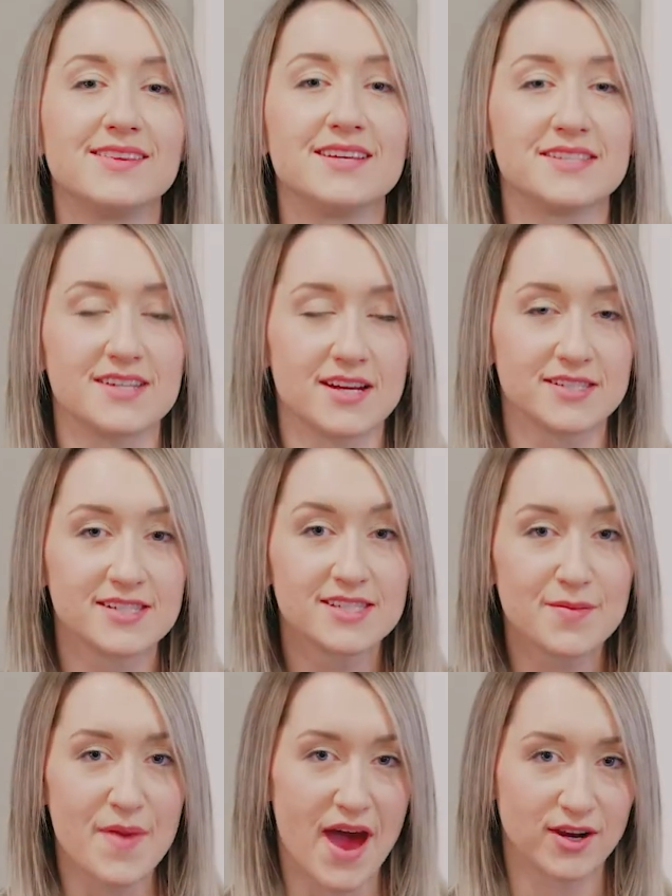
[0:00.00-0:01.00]
This test is the
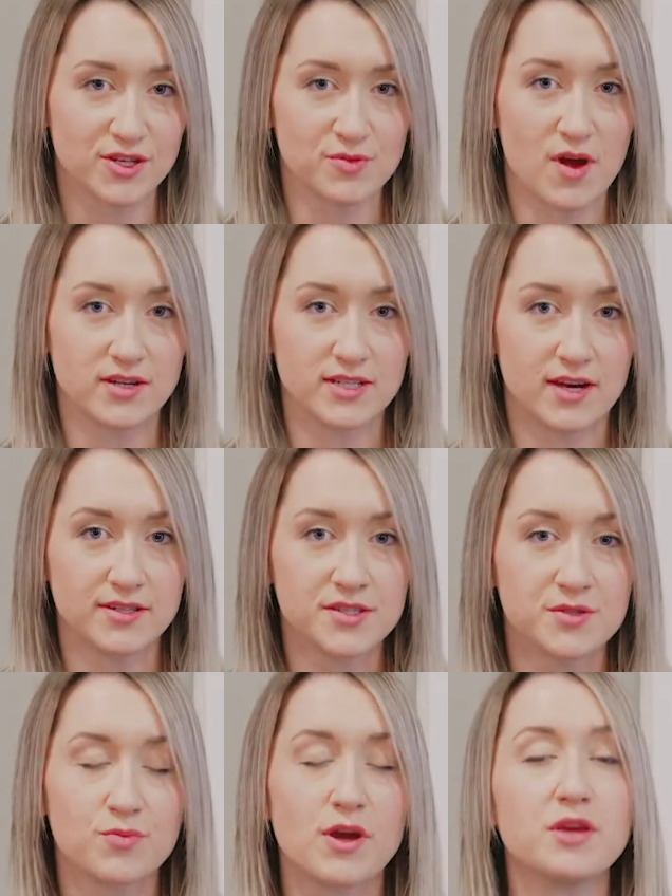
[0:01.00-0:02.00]
Maddox Rod
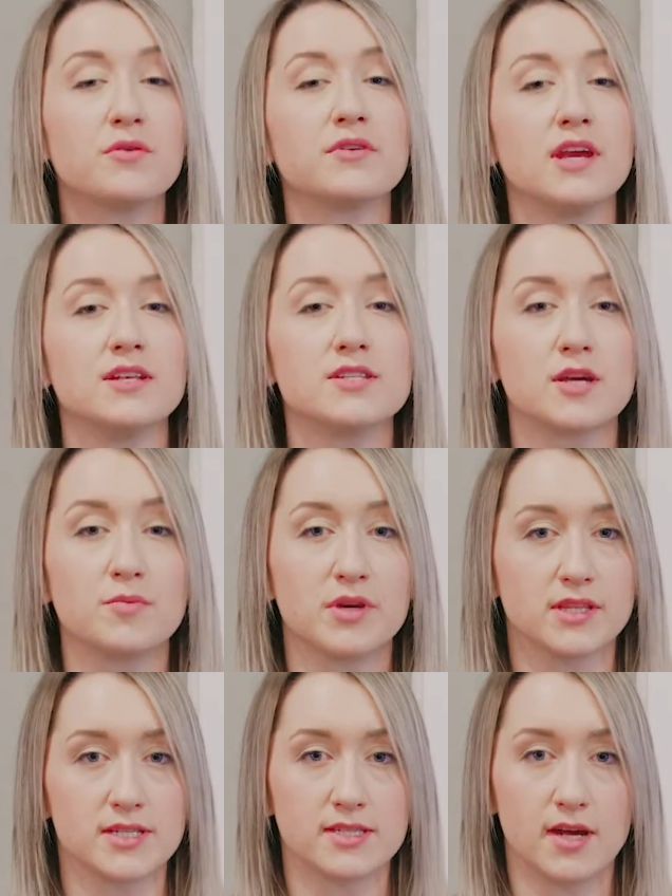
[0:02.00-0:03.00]
test. What you'll need to complete
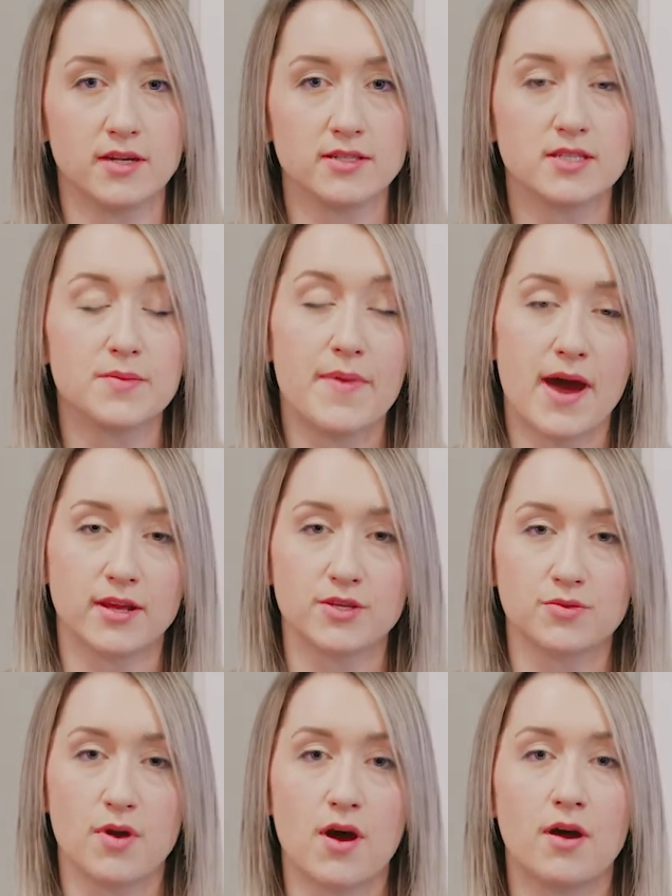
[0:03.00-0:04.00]
this test is a Maddox
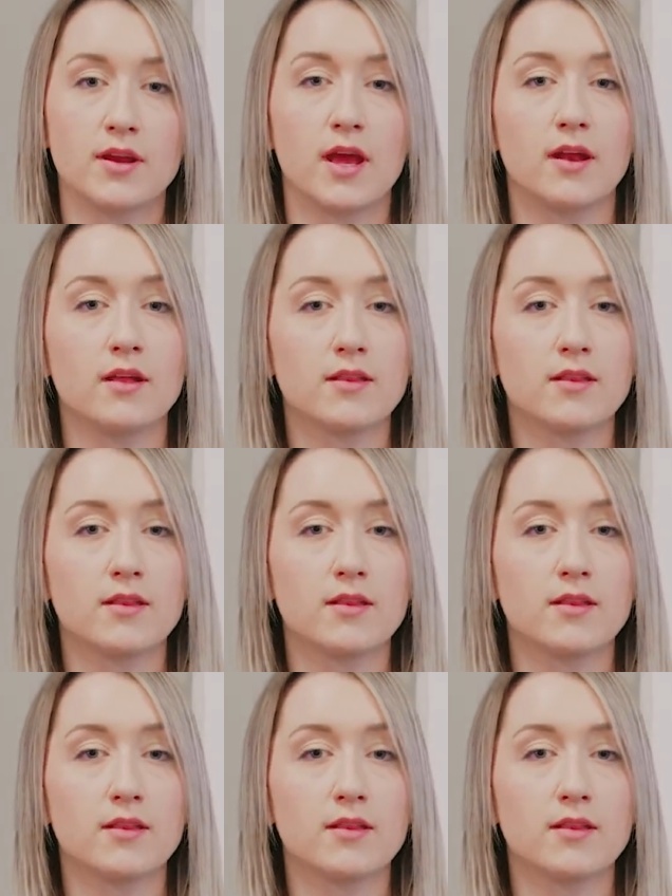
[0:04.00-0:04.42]
Rod and a